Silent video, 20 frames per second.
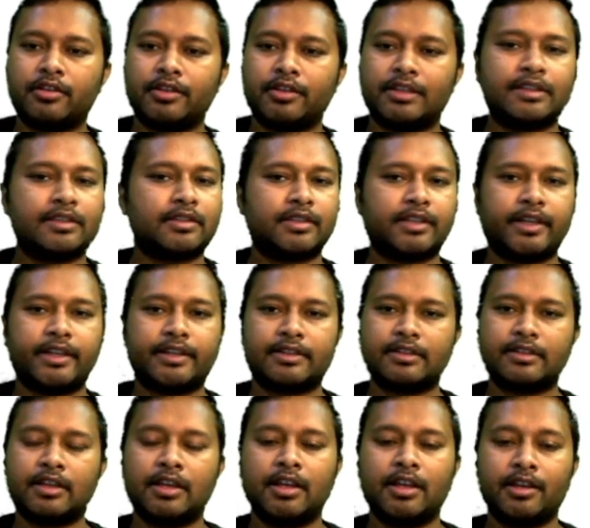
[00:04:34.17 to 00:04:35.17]
these
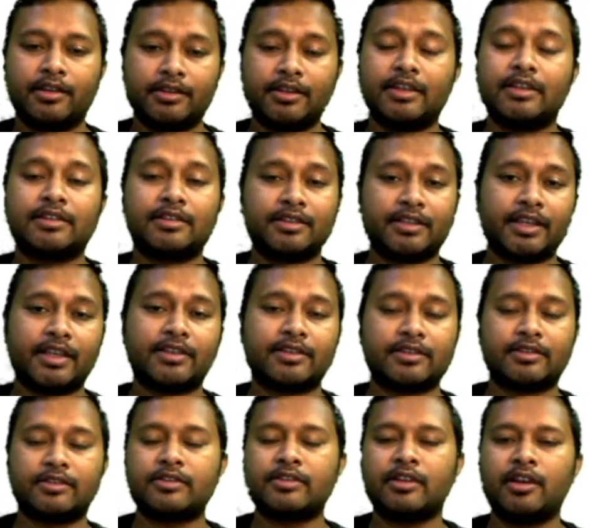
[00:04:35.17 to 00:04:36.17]

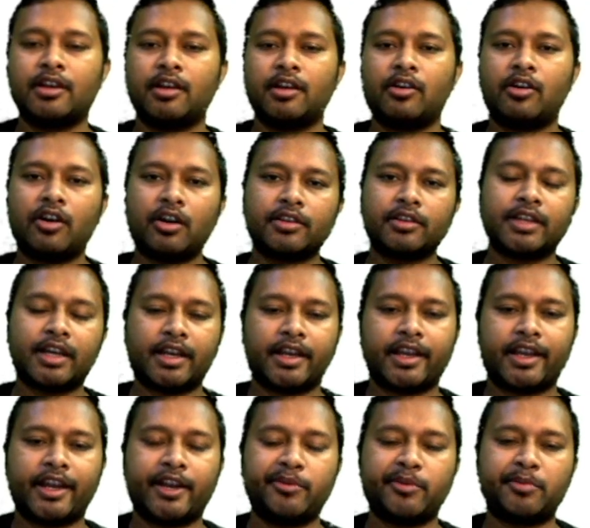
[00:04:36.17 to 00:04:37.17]
tests on the
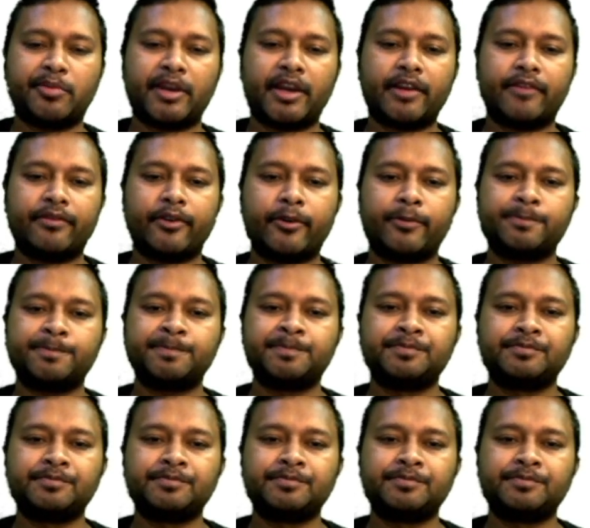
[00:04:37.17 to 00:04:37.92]
Unacademy platform.